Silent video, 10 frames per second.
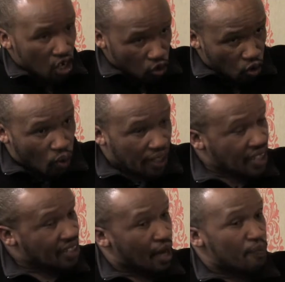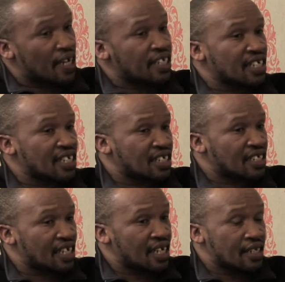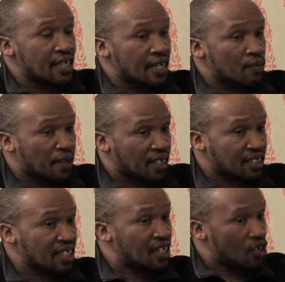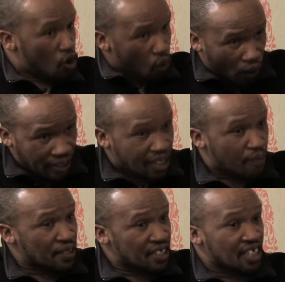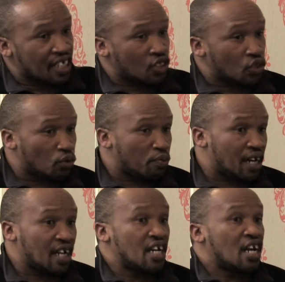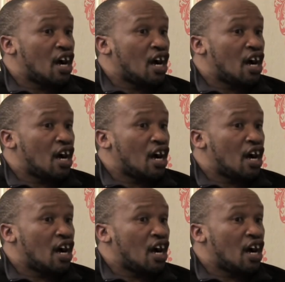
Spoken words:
Look what has happened in Brazil, what's happening in Cuba.